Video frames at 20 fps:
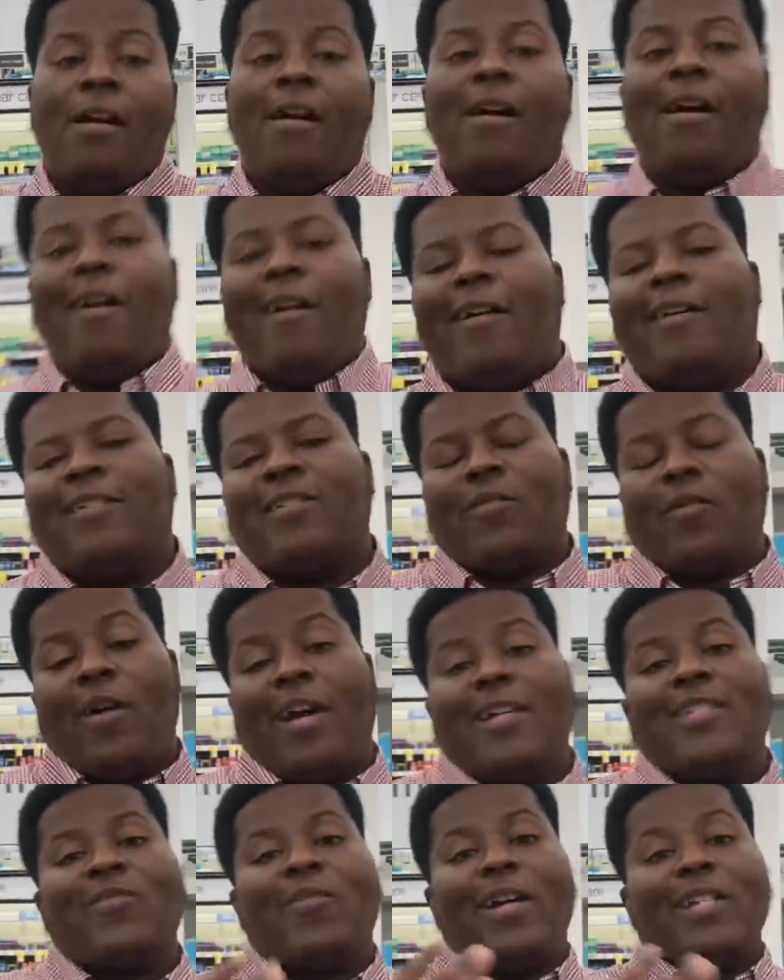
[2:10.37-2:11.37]
All right, squad,
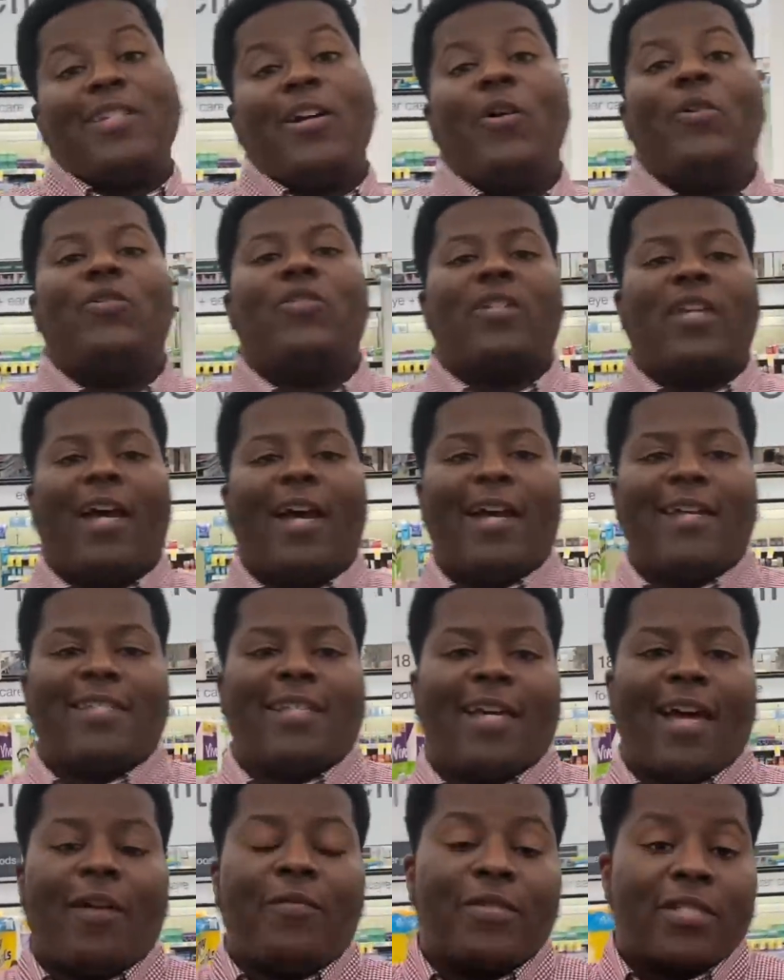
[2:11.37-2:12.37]
so I told you guys,
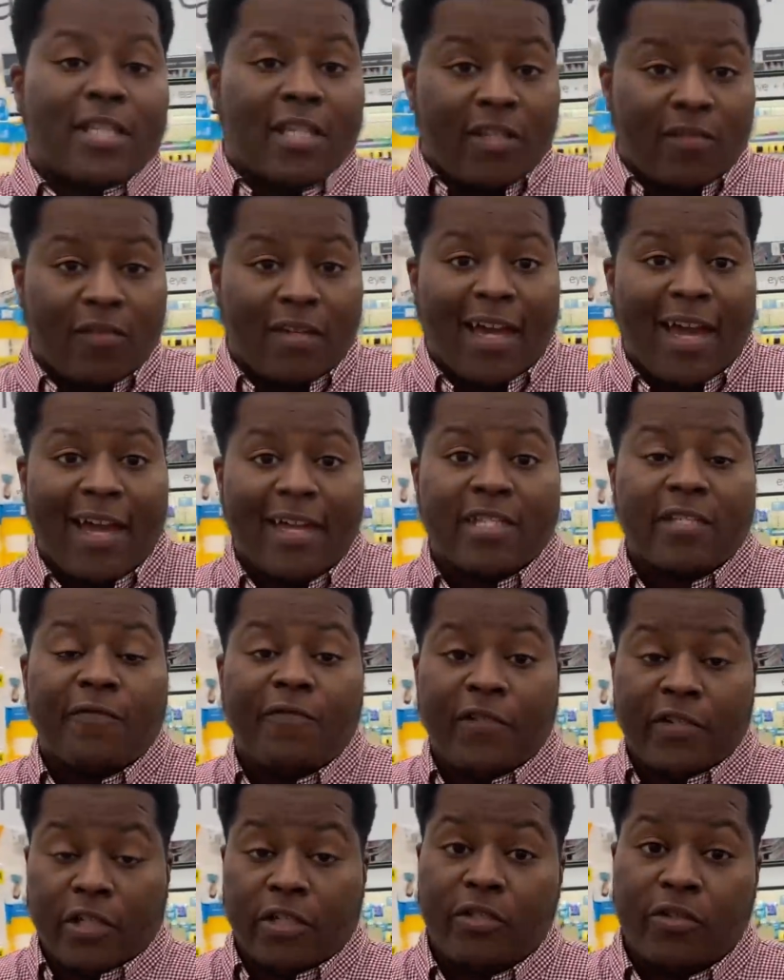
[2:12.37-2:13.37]
I was getting you guys
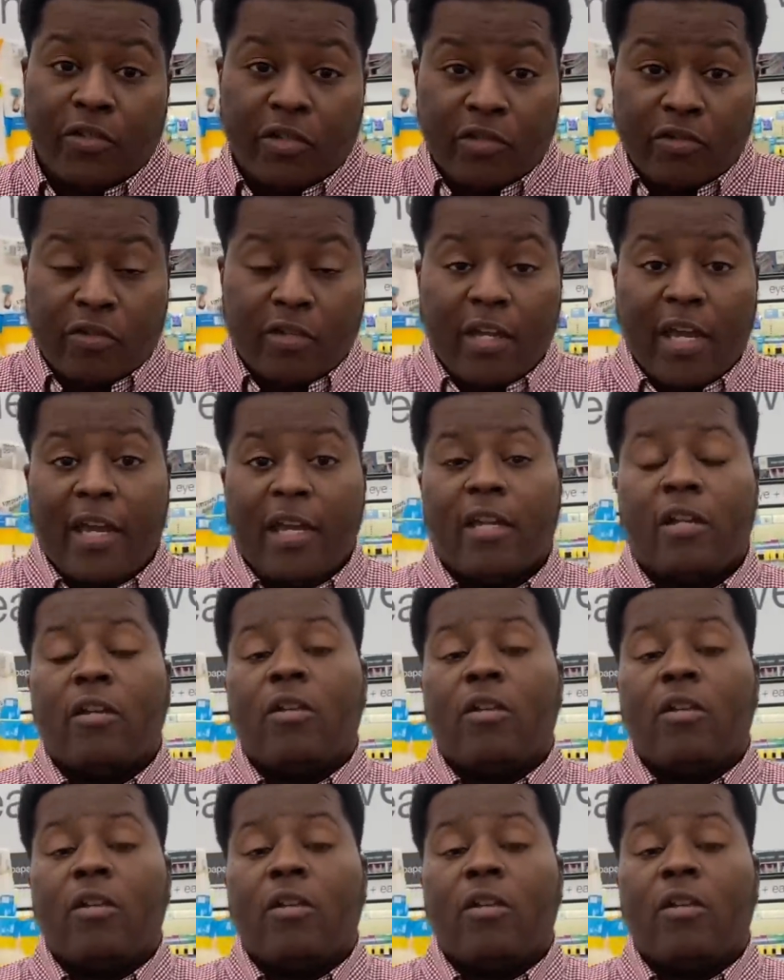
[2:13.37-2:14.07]
for the new year, okay?